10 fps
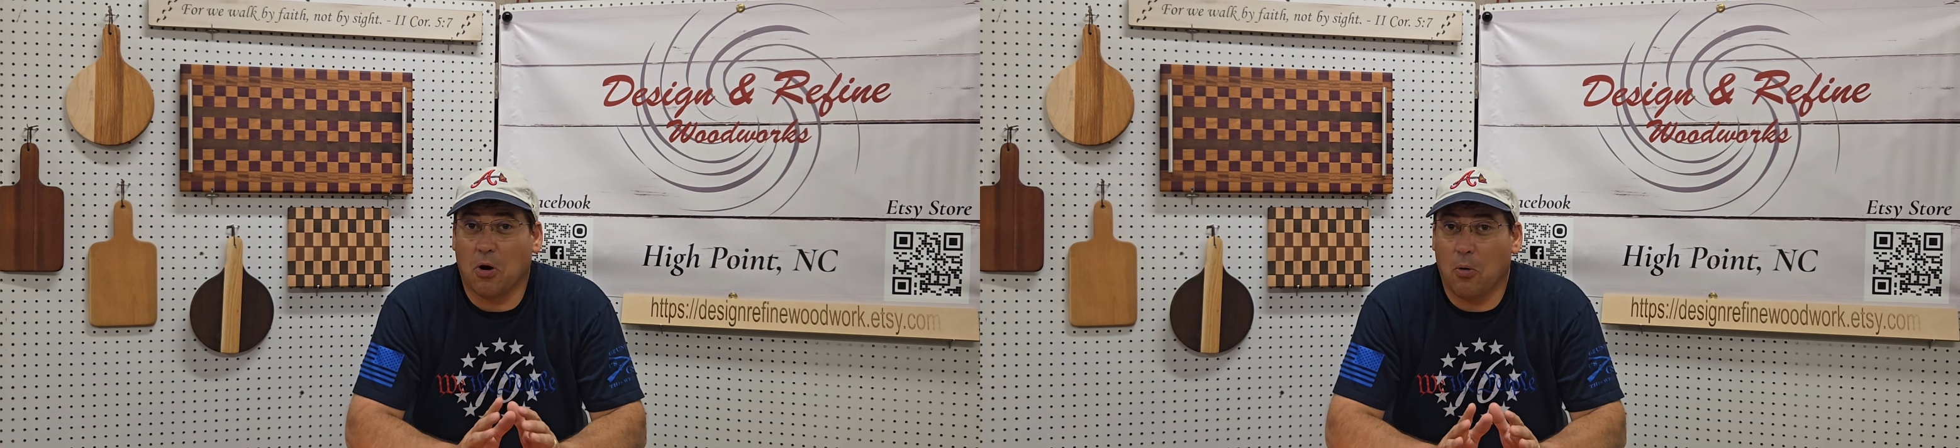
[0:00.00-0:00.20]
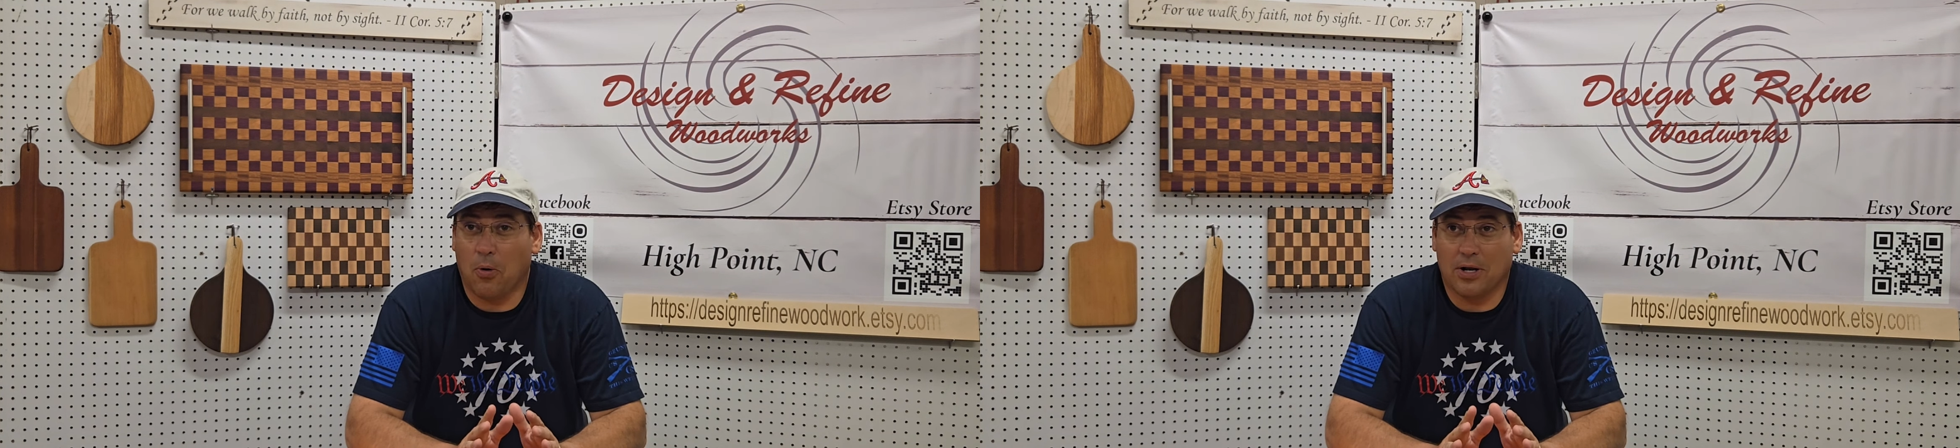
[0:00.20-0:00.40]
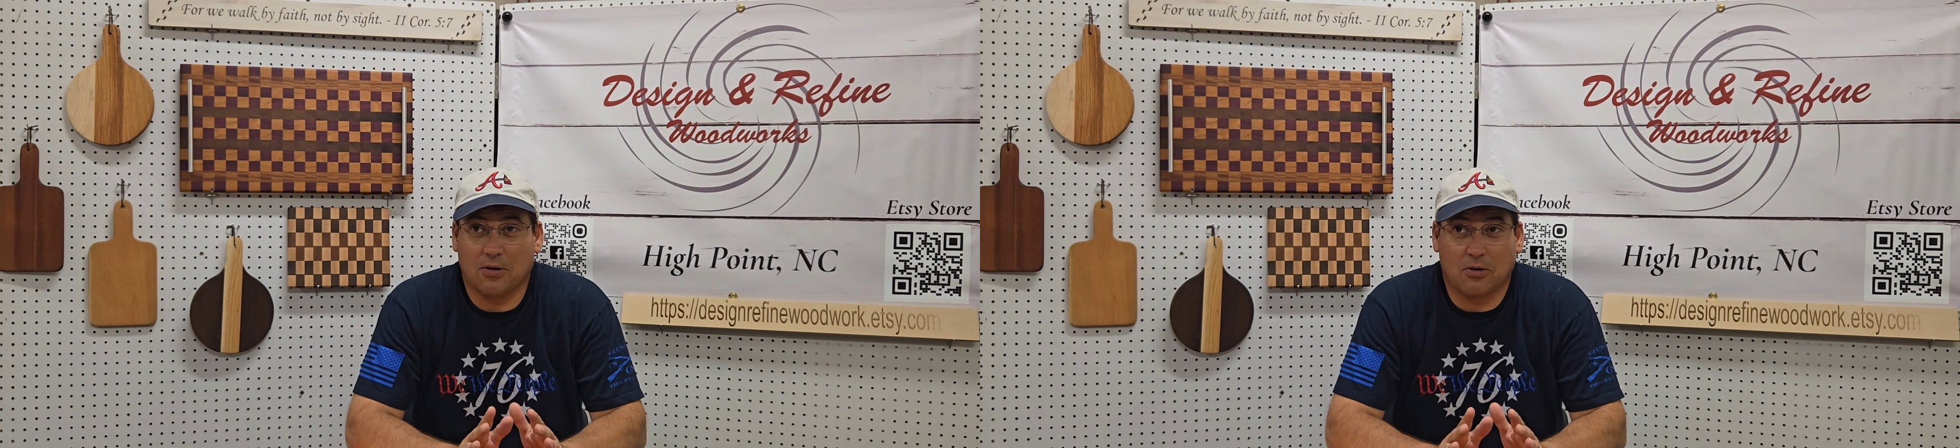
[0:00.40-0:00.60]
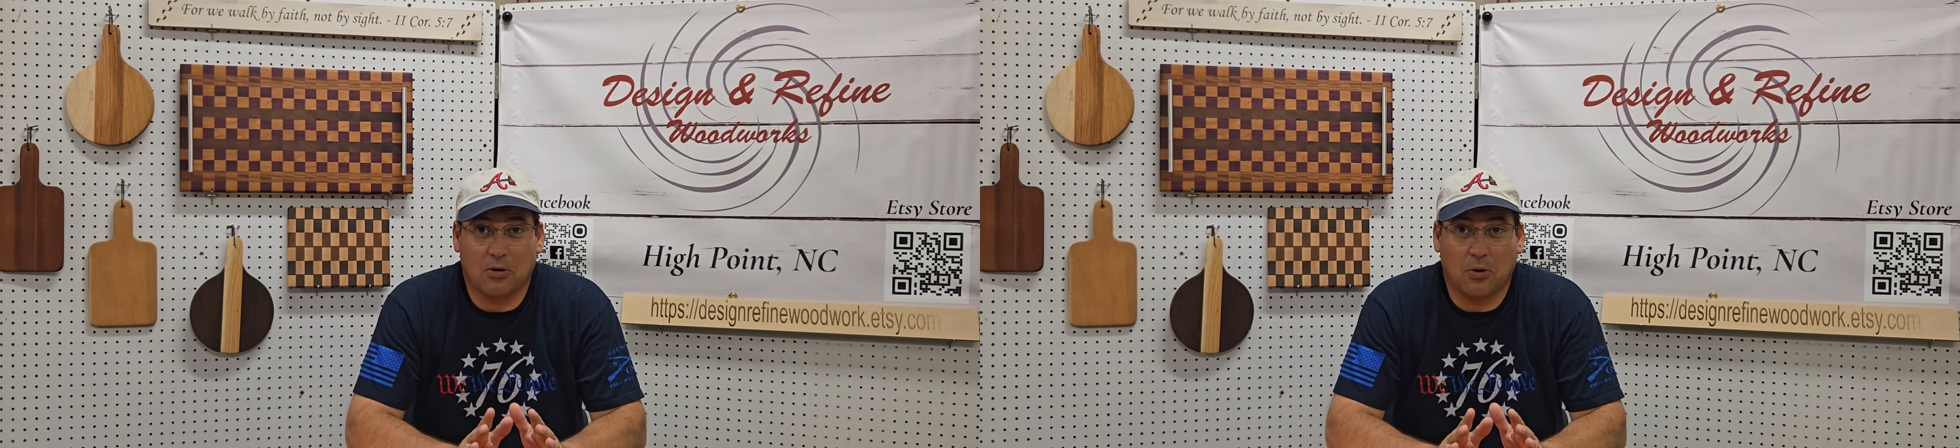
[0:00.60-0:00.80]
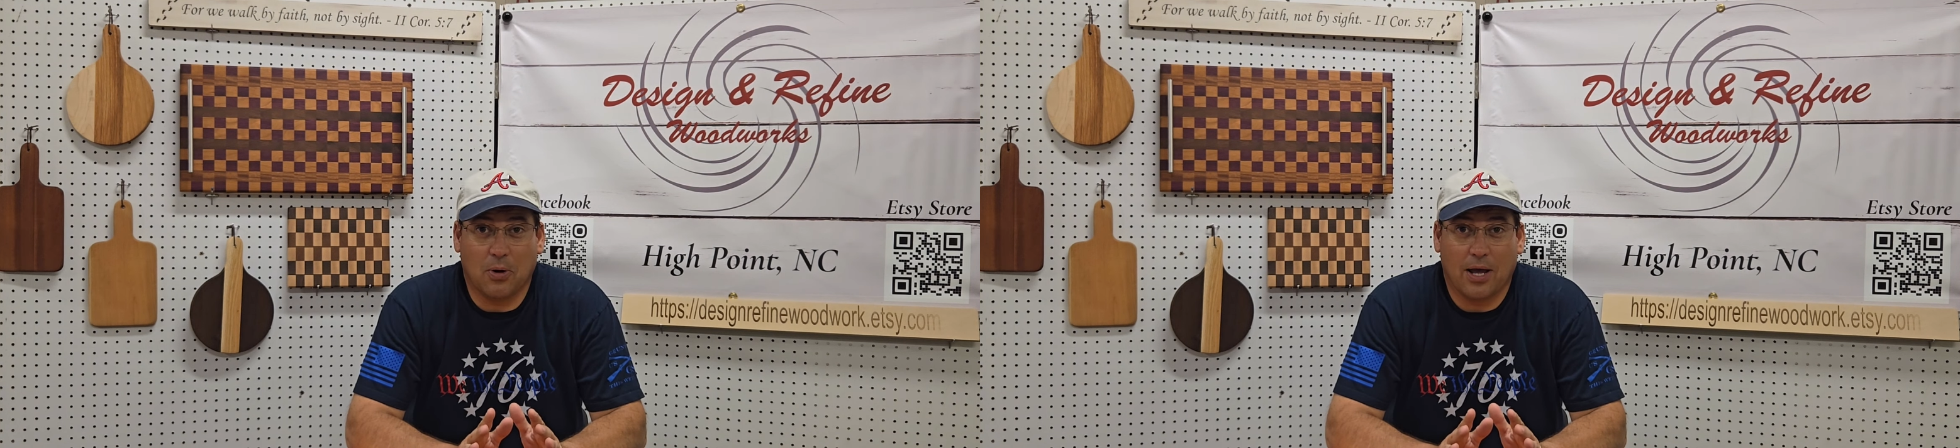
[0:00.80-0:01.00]
don't want to
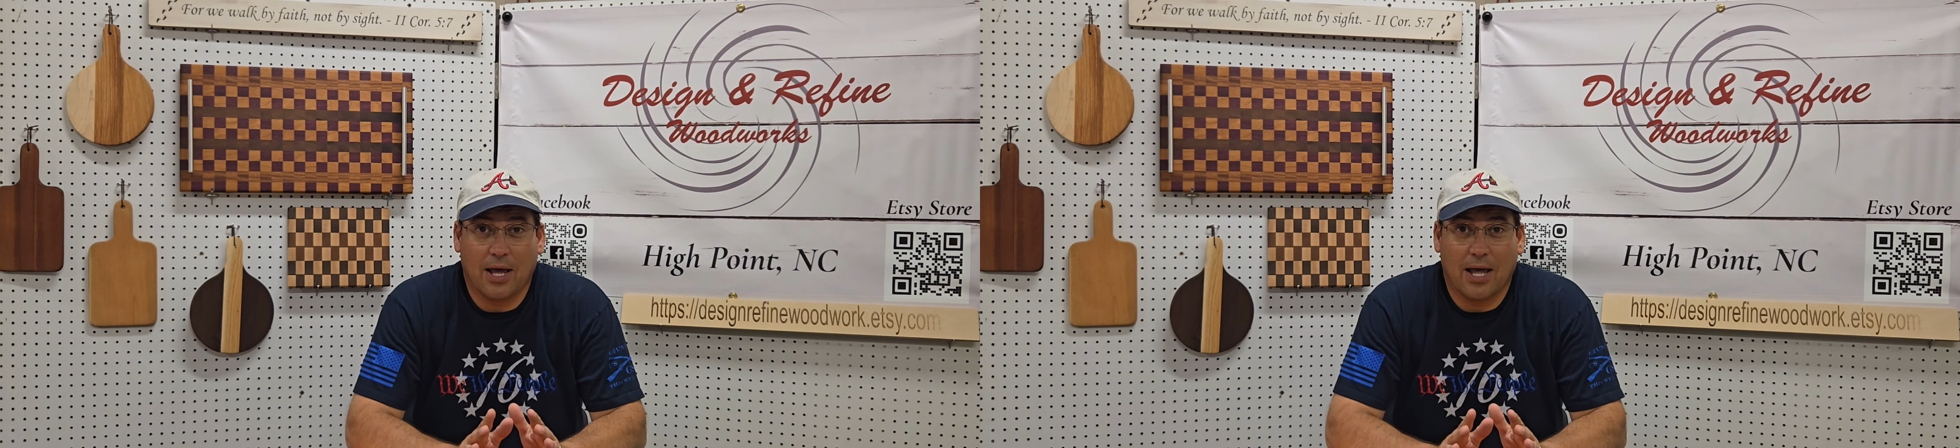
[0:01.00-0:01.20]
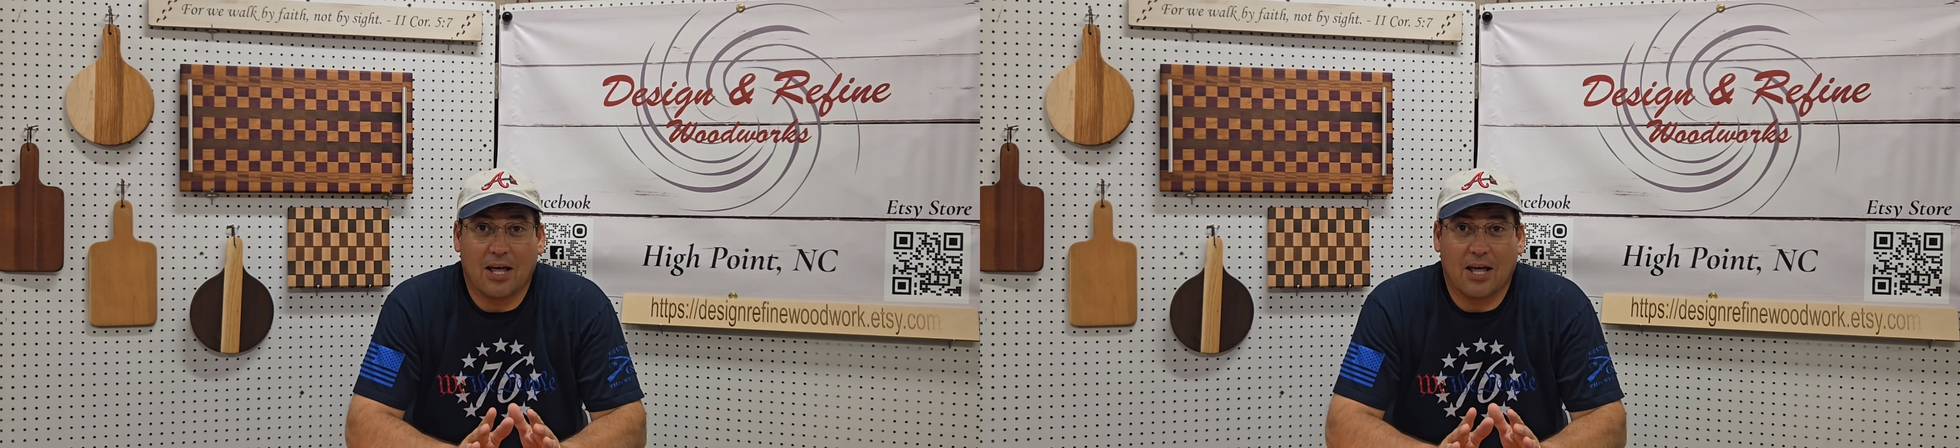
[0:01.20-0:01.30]
do